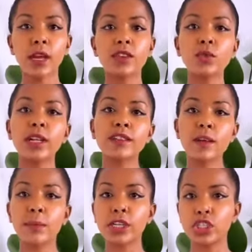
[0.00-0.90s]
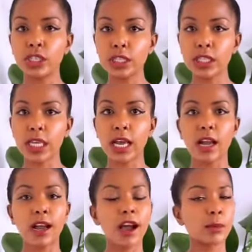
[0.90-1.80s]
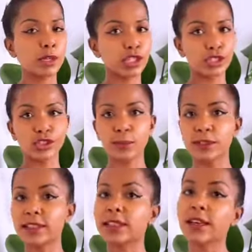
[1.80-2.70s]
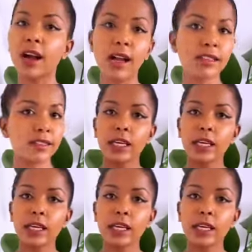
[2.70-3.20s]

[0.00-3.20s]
as well as a budget, how much the trip is going to cost.